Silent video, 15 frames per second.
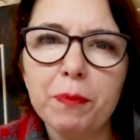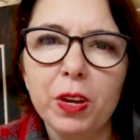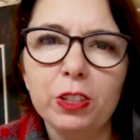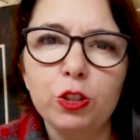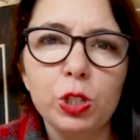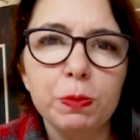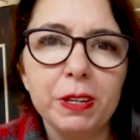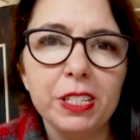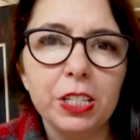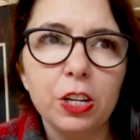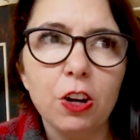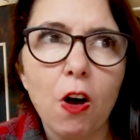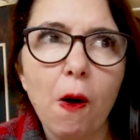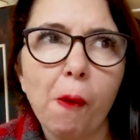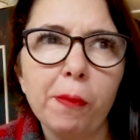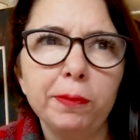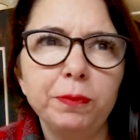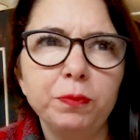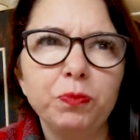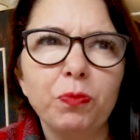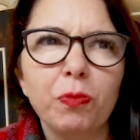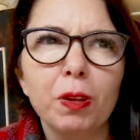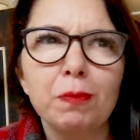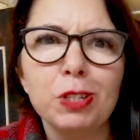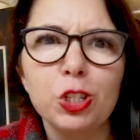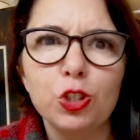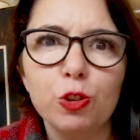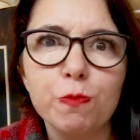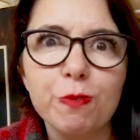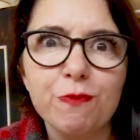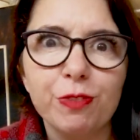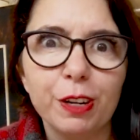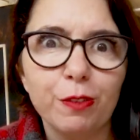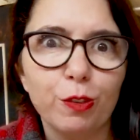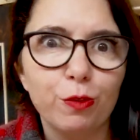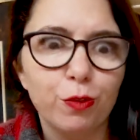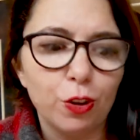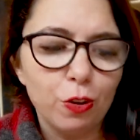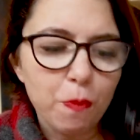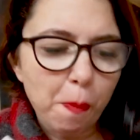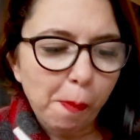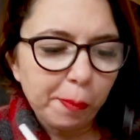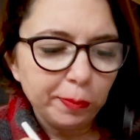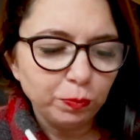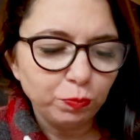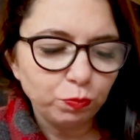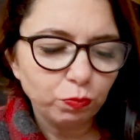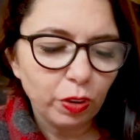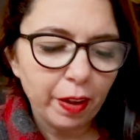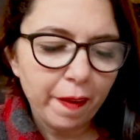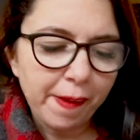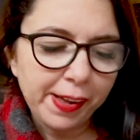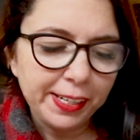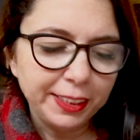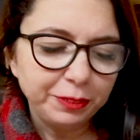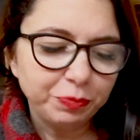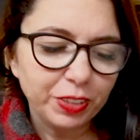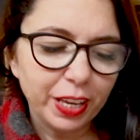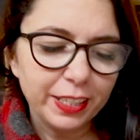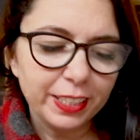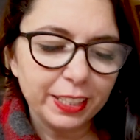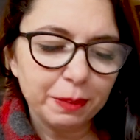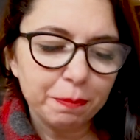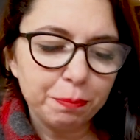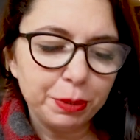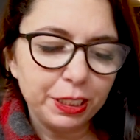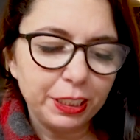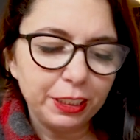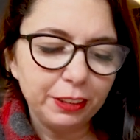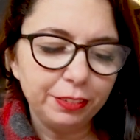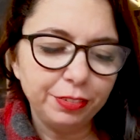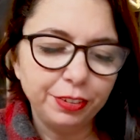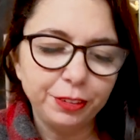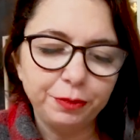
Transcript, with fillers: Not too spicy at all, but super flavorful. And then the beef.